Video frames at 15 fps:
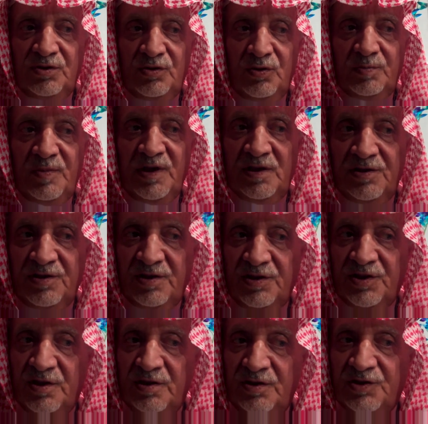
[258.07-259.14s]
to build
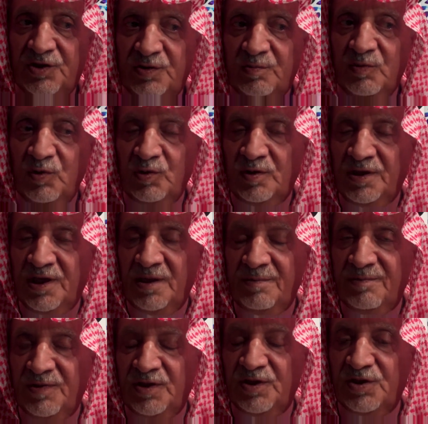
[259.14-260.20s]
small
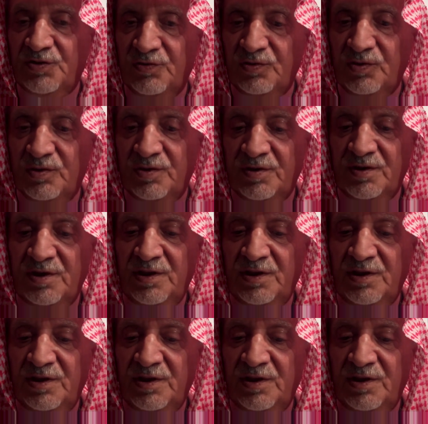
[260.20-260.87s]
companies for